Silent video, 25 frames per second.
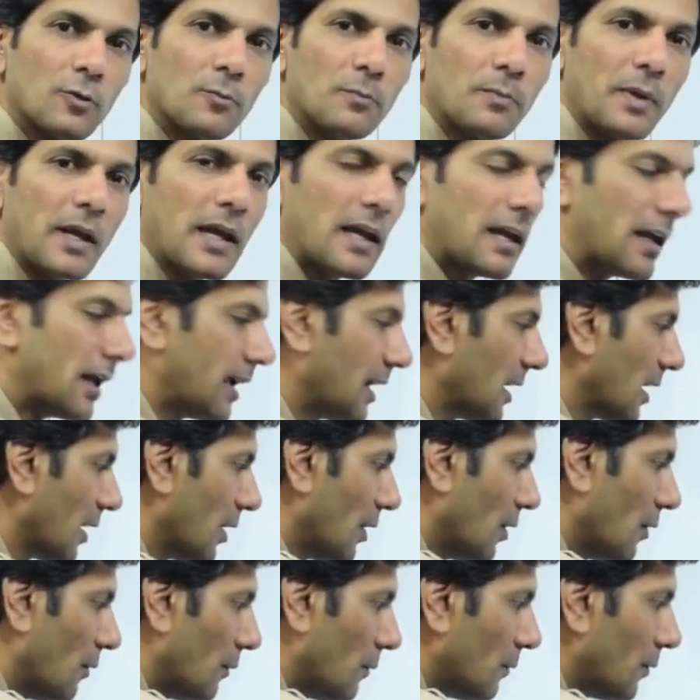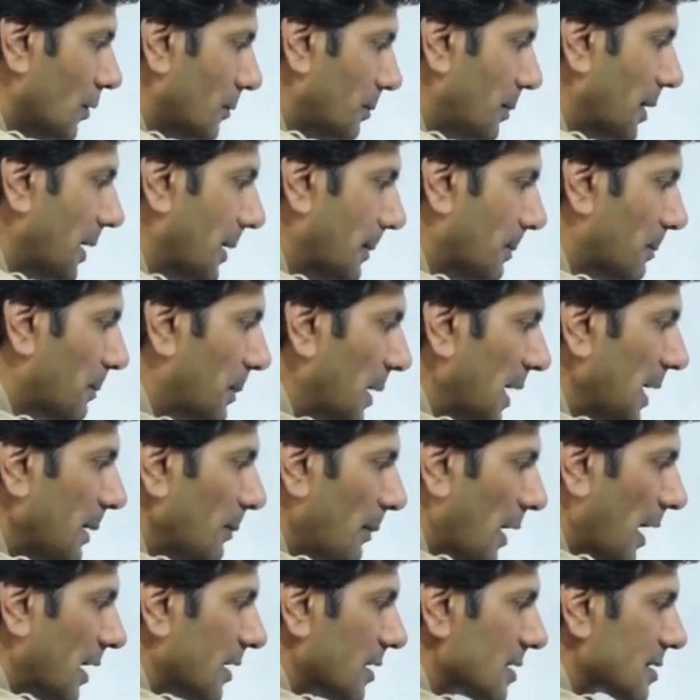B would be B
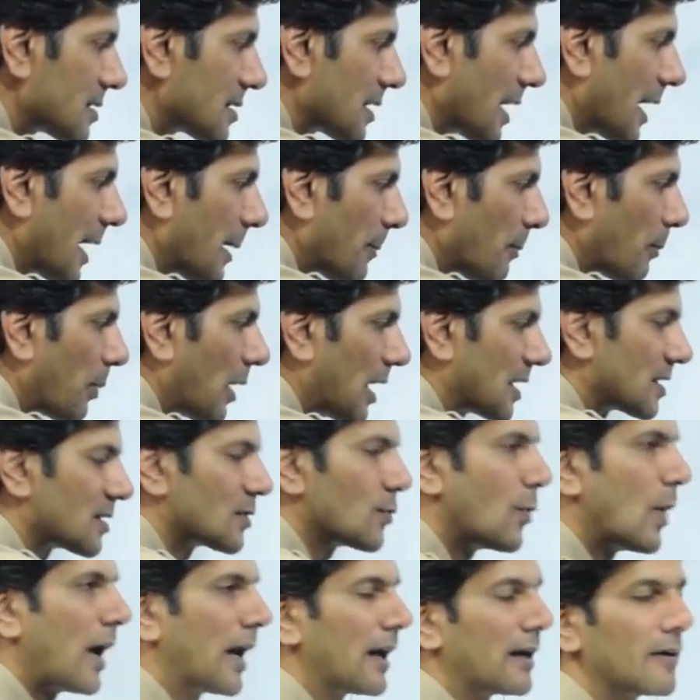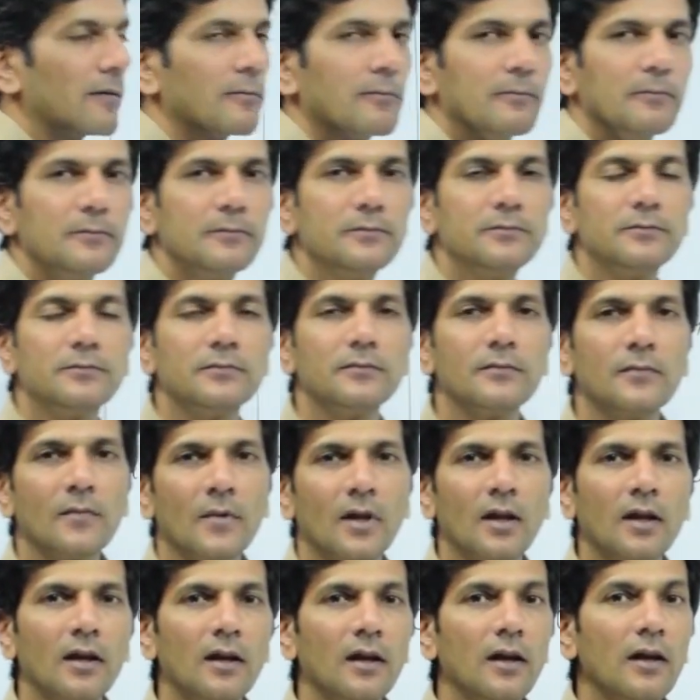minus A plus 1.
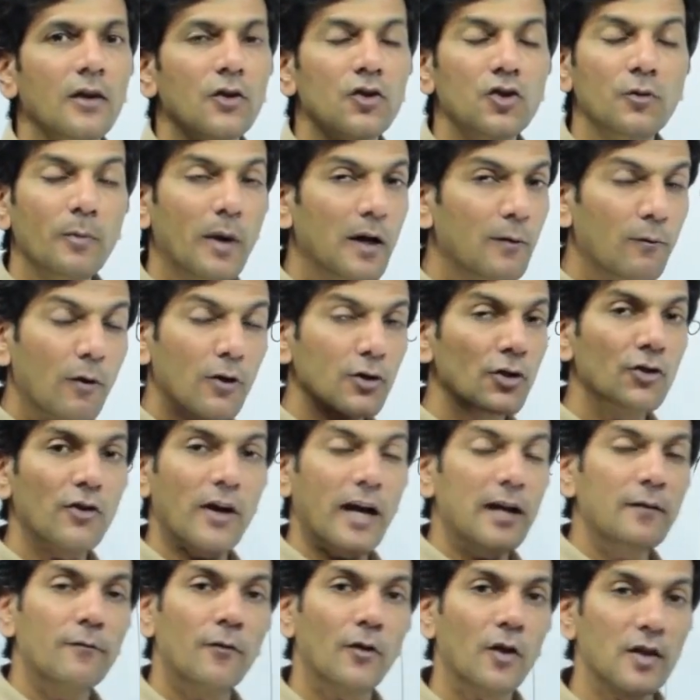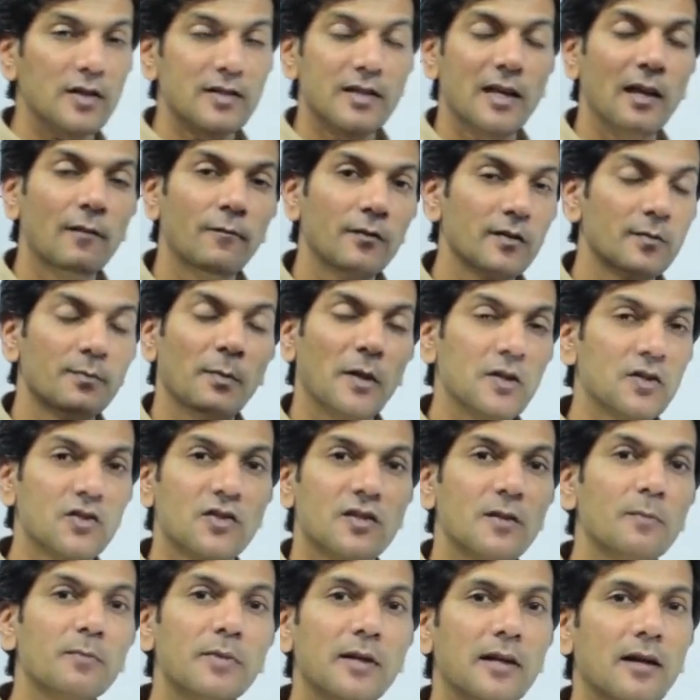You might want to try it for yourself with much
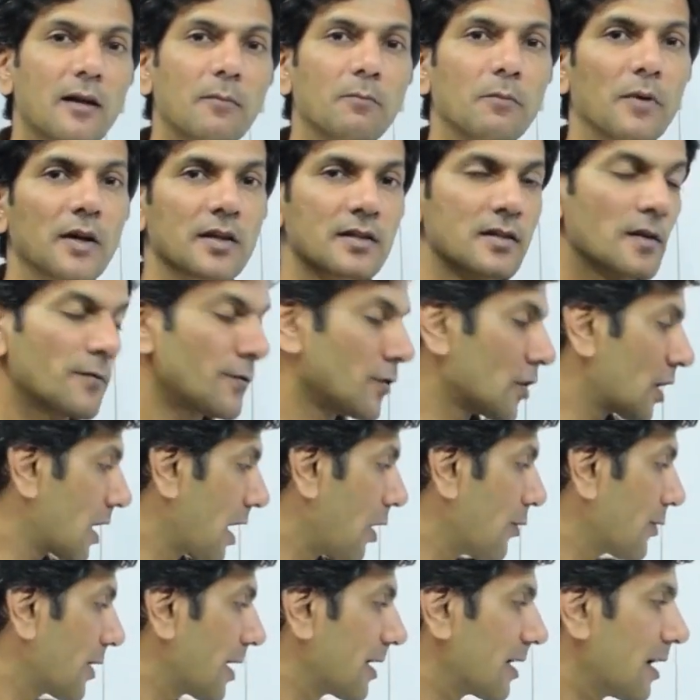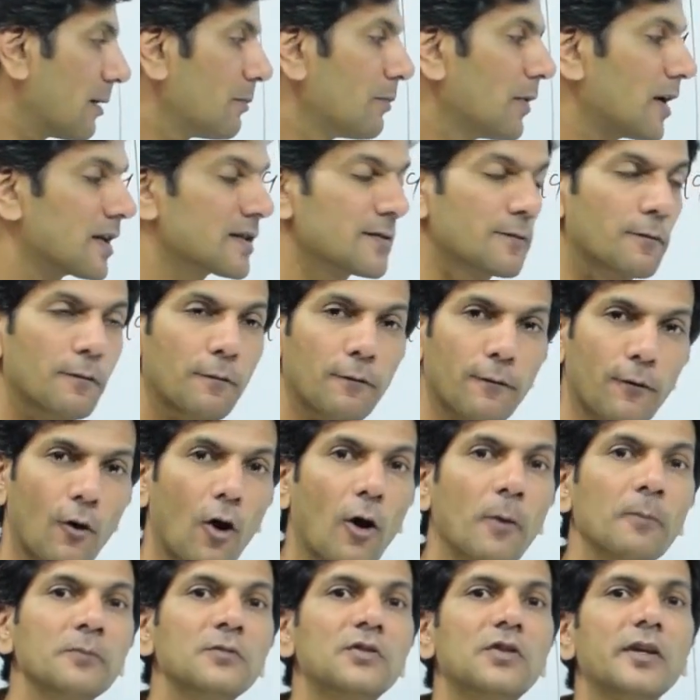simpler numbers. If you're counting numbers
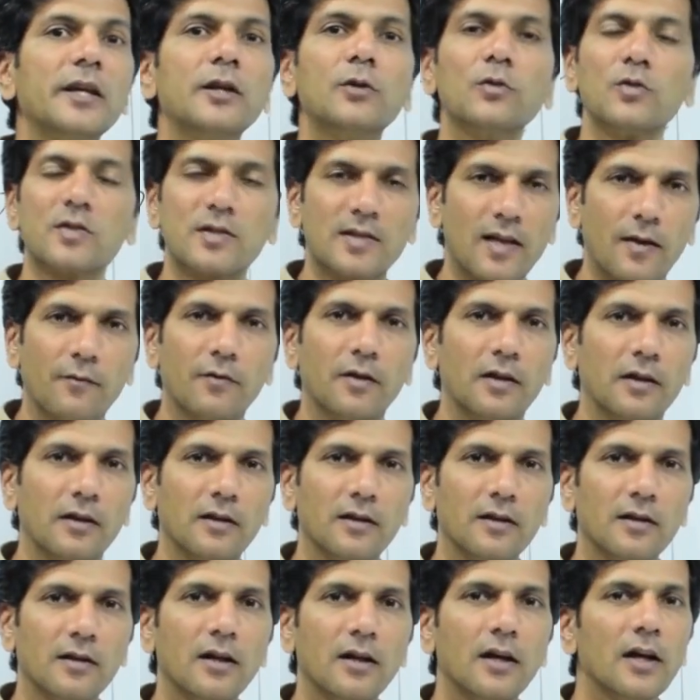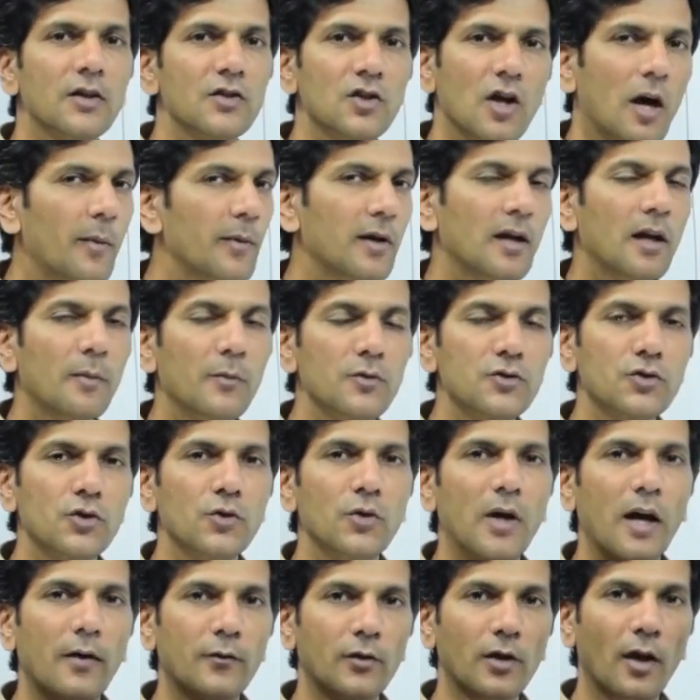from 3 to 7, so how many numbers do
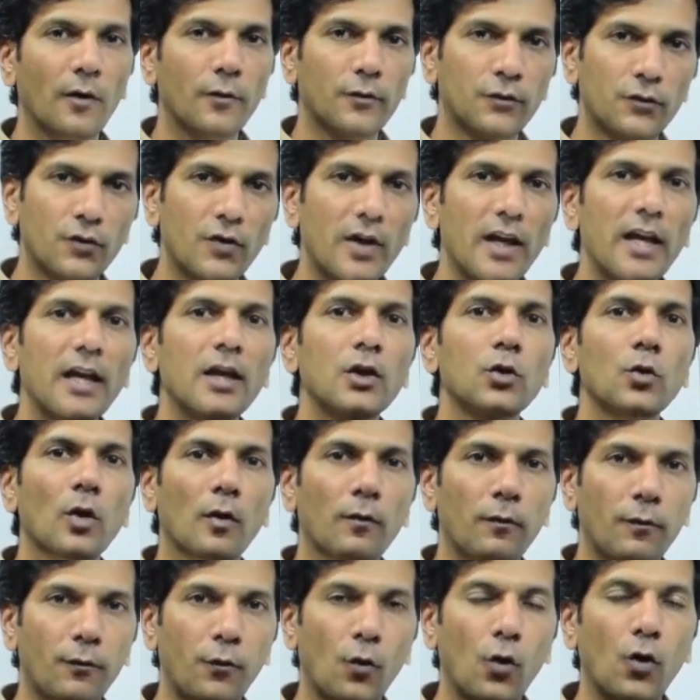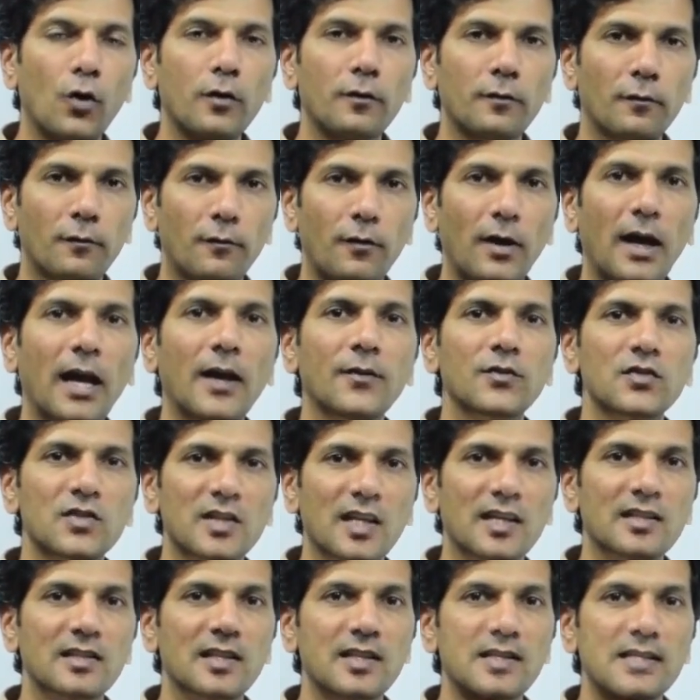you have? You have 3, you have 4, 5,
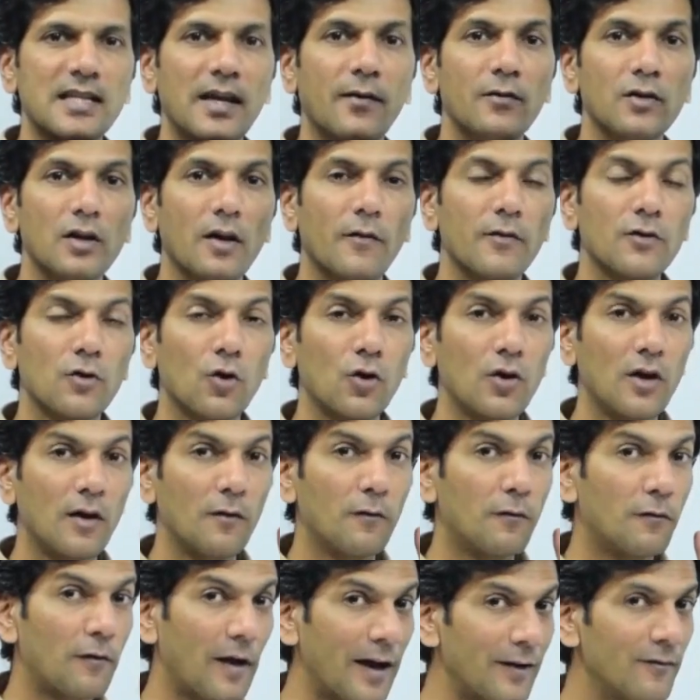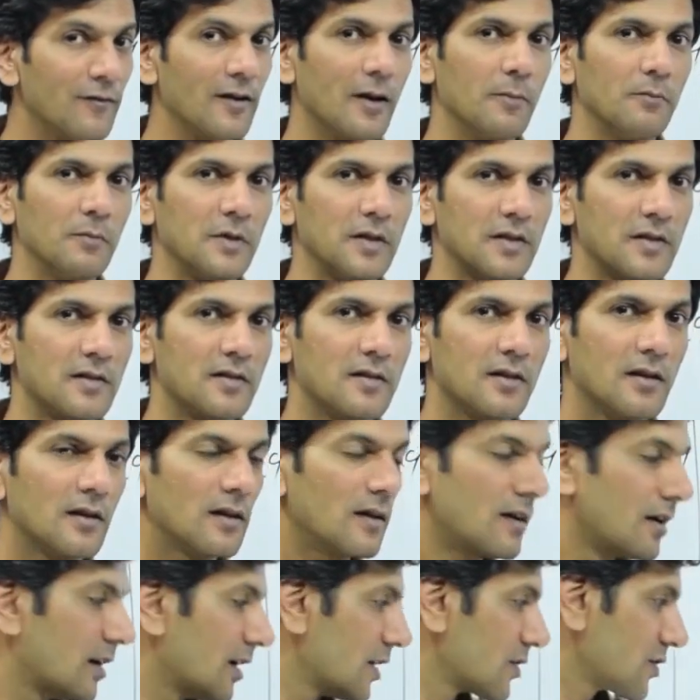6 and 7, you have a total of 5 numbers.
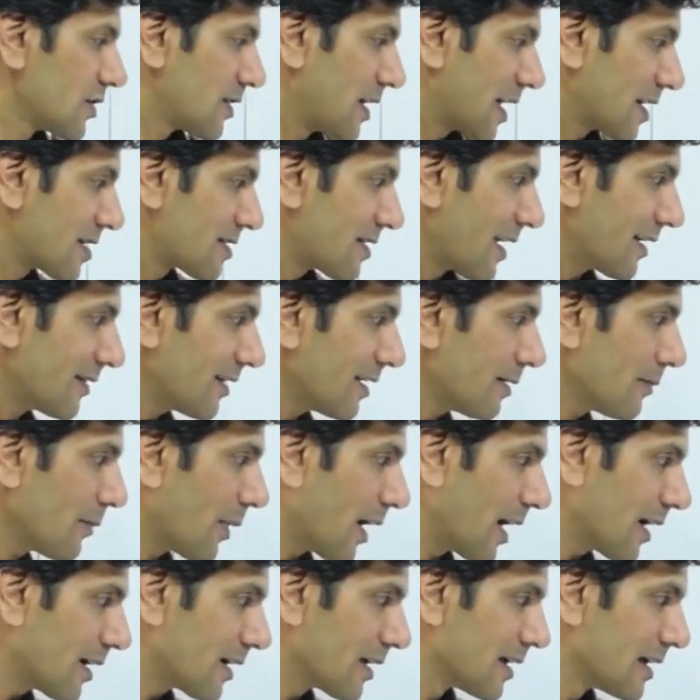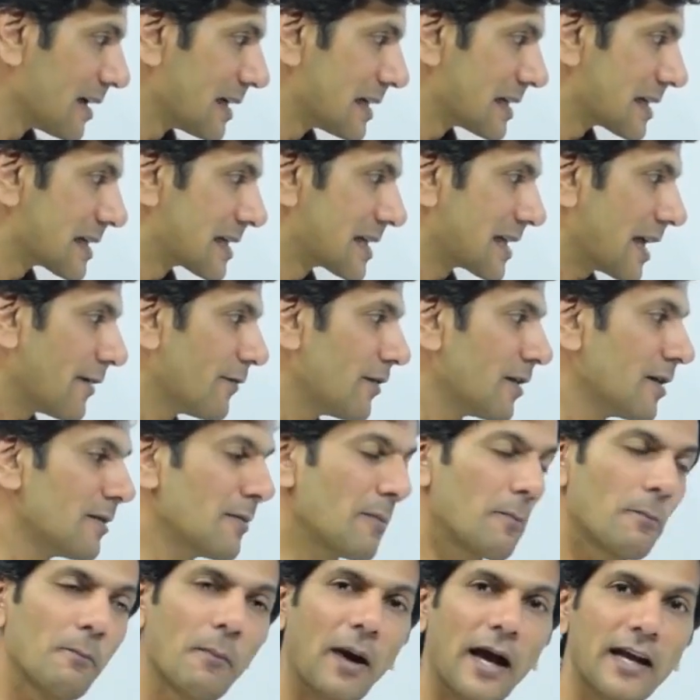So that's nothing but
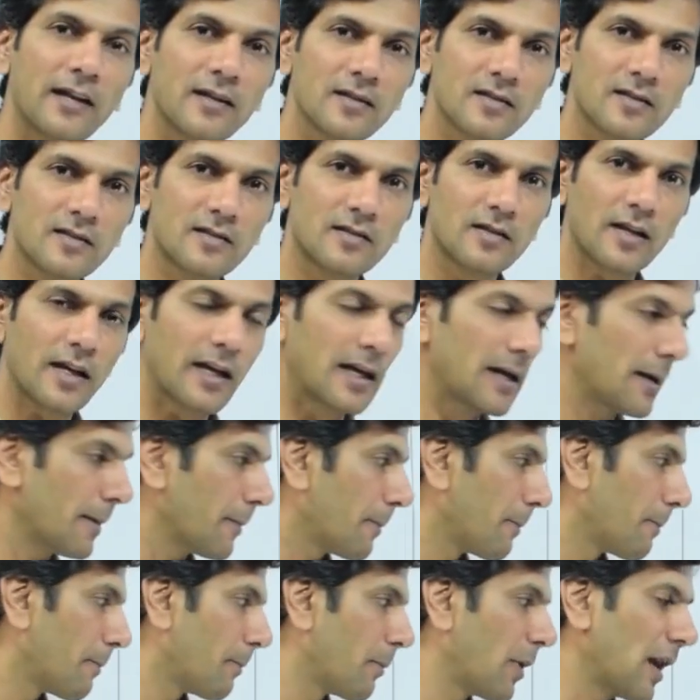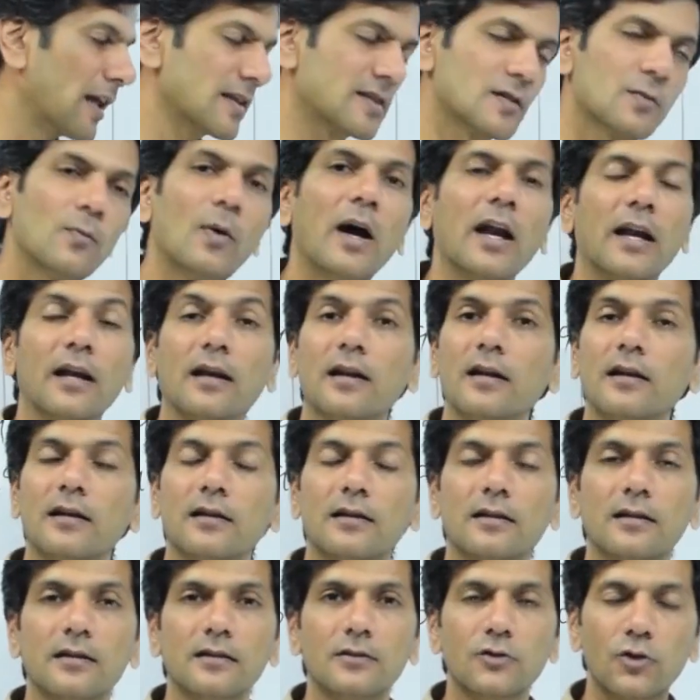7 minus 3 plus 1.
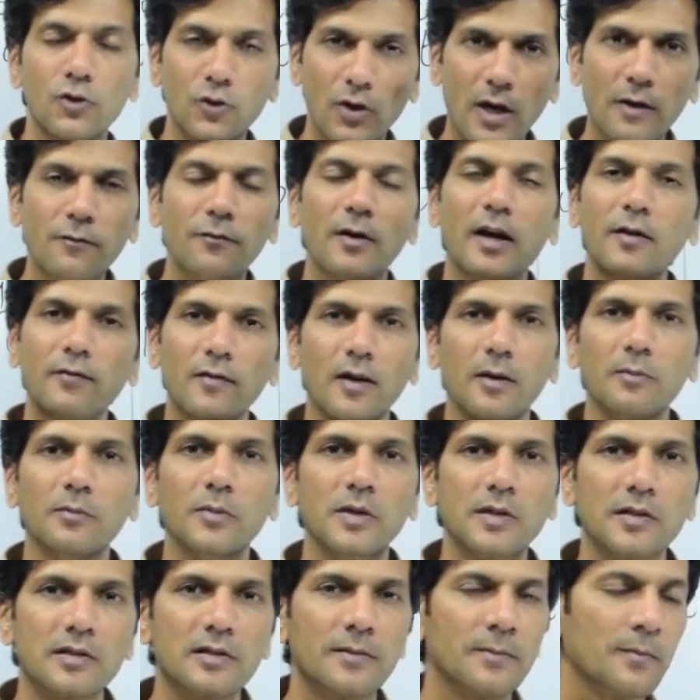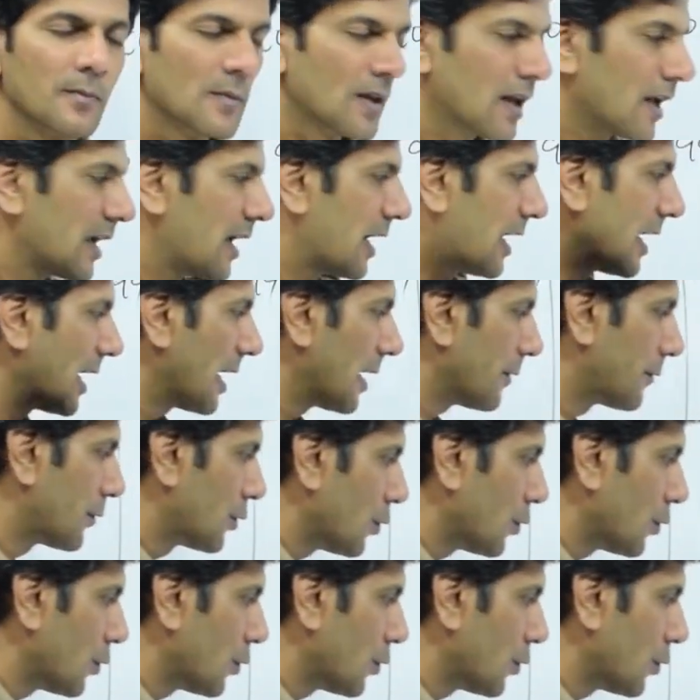So you have 5 numbers. If